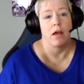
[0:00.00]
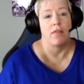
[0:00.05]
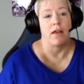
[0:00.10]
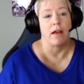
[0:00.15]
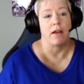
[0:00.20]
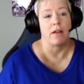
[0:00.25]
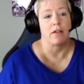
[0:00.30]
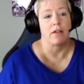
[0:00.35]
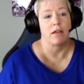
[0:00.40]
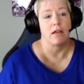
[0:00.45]

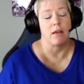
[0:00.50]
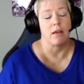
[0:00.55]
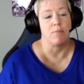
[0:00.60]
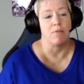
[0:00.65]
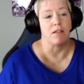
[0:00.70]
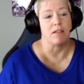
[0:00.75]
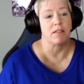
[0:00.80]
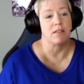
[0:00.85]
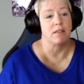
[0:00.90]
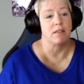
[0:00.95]
that'll keep
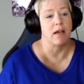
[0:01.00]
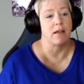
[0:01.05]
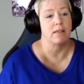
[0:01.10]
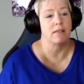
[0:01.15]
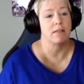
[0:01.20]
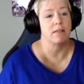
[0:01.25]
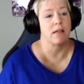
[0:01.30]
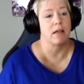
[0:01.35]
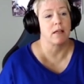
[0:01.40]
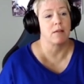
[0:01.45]
this
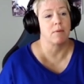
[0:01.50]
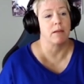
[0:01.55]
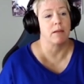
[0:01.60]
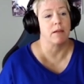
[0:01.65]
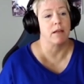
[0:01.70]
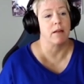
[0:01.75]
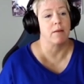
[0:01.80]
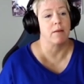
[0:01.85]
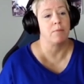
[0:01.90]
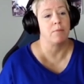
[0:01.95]
next segment
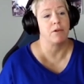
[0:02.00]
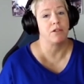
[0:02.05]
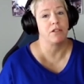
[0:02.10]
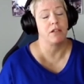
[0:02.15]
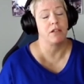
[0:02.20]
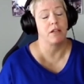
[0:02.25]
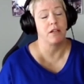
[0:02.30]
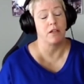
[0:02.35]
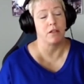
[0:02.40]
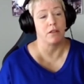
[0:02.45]
in
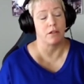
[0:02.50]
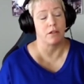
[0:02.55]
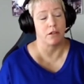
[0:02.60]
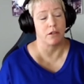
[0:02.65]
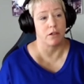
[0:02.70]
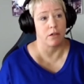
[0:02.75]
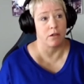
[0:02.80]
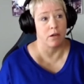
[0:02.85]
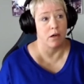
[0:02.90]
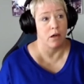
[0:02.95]

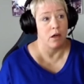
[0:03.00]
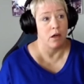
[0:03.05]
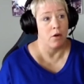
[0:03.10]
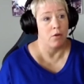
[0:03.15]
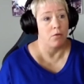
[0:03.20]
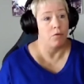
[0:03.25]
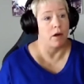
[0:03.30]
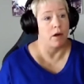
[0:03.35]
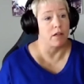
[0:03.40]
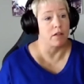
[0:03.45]
particular
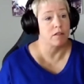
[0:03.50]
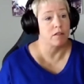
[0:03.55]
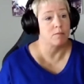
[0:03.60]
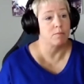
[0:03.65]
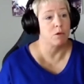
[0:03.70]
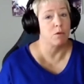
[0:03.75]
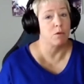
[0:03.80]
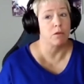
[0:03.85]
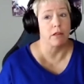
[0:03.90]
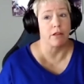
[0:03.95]
running
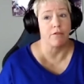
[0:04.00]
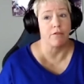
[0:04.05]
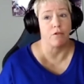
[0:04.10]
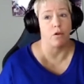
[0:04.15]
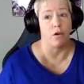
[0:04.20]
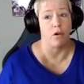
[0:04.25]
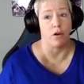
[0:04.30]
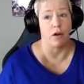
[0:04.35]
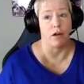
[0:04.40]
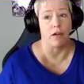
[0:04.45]
smoothly
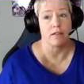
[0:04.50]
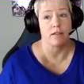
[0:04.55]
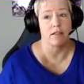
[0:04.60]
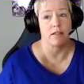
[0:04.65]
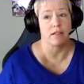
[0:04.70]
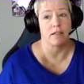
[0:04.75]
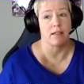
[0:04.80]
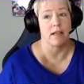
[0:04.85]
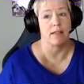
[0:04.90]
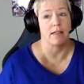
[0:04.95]
for us
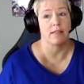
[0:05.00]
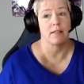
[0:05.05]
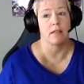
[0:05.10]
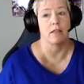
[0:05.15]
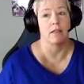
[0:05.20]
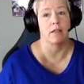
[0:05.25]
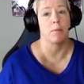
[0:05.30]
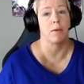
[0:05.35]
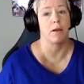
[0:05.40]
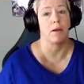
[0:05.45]
because it takes a
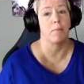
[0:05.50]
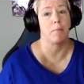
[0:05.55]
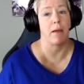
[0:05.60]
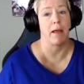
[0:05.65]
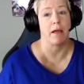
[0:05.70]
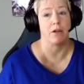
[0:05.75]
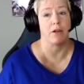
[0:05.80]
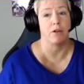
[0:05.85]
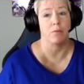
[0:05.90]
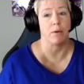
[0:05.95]
little bit of
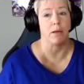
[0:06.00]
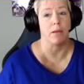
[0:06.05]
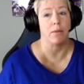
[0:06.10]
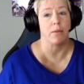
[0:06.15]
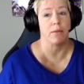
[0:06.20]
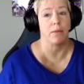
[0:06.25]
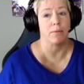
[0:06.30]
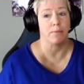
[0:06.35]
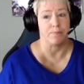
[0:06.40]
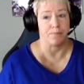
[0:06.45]
bandwidth.
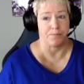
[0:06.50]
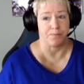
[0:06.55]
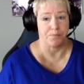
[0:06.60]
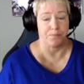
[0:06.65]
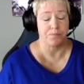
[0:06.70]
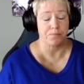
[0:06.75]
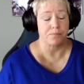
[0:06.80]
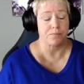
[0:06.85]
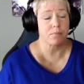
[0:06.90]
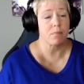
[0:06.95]

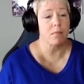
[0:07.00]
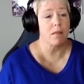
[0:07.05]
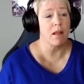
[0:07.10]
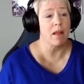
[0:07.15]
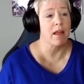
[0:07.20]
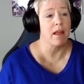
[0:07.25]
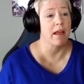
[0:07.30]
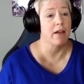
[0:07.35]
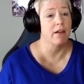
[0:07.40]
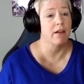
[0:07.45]

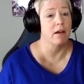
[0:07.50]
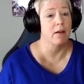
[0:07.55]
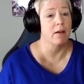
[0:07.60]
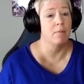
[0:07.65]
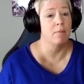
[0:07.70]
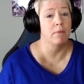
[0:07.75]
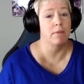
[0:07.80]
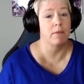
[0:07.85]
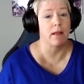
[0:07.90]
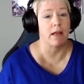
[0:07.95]
And
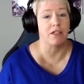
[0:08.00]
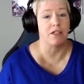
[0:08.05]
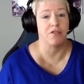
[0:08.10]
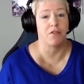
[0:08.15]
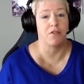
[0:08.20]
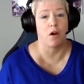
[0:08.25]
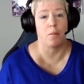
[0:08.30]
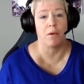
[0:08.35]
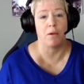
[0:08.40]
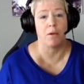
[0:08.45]
um, as
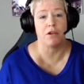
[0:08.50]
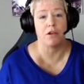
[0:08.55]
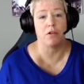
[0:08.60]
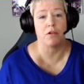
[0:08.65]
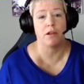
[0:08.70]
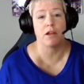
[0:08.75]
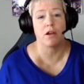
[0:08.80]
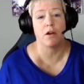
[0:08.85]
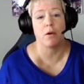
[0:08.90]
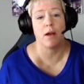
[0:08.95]
you've all been
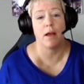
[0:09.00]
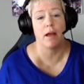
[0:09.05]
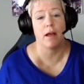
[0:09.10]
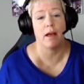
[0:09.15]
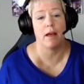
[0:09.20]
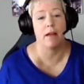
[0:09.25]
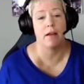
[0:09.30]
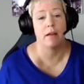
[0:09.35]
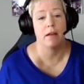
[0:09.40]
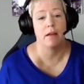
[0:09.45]
doing, go
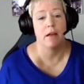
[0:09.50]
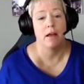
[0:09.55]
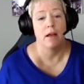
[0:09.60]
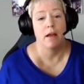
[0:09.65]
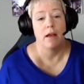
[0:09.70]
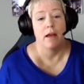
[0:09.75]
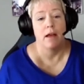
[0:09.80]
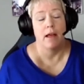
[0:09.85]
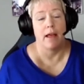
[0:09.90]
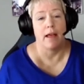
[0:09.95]
ahead
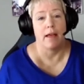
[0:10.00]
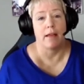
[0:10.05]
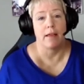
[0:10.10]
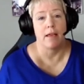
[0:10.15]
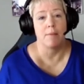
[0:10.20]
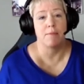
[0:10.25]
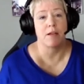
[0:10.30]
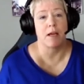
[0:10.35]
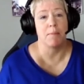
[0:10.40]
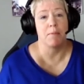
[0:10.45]
and
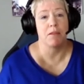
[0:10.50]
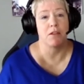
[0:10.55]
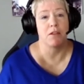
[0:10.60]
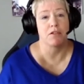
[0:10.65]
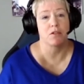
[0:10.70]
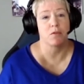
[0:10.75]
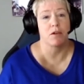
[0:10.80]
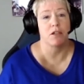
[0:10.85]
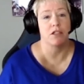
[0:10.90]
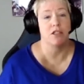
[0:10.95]
keep typing
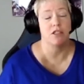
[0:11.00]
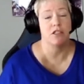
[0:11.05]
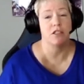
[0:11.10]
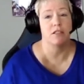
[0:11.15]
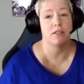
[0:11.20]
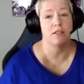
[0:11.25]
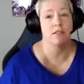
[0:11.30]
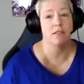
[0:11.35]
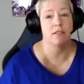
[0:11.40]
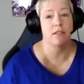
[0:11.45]
those
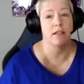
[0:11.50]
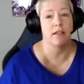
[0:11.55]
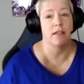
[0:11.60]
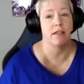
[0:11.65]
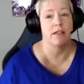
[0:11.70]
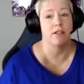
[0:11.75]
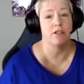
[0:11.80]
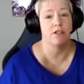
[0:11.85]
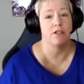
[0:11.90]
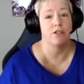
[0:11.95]
questions
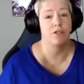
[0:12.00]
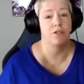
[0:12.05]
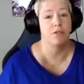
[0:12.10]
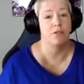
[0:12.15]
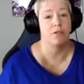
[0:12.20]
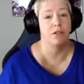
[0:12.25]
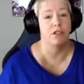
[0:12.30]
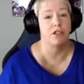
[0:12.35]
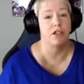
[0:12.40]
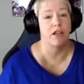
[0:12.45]

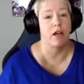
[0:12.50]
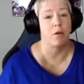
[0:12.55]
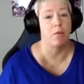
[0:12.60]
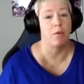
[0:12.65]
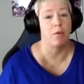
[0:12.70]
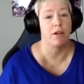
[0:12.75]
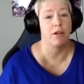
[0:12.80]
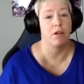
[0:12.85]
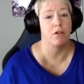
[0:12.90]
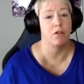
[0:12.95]
into the chat
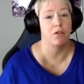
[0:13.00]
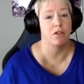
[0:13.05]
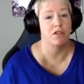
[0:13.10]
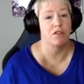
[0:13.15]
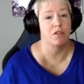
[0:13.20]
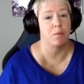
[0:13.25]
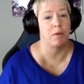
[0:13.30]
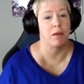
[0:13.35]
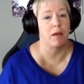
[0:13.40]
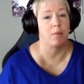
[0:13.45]
window. Chris
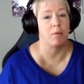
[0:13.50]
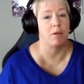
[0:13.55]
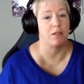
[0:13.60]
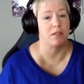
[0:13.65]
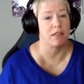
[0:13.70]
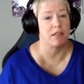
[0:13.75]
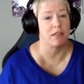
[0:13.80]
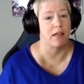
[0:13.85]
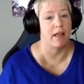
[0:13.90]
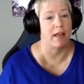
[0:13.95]
will be able
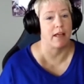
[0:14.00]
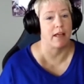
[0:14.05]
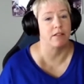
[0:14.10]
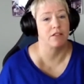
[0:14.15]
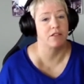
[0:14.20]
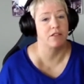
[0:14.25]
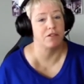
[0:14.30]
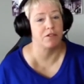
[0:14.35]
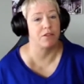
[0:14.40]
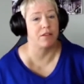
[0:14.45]
to
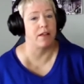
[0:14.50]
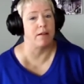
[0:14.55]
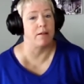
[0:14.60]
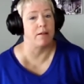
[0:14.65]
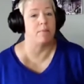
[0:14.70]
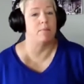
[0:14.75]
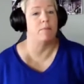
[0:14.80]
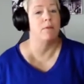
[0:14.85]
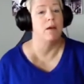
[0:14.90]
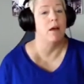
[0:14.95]
answer
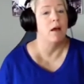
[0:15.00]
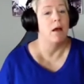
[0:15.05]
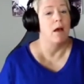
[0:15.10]
them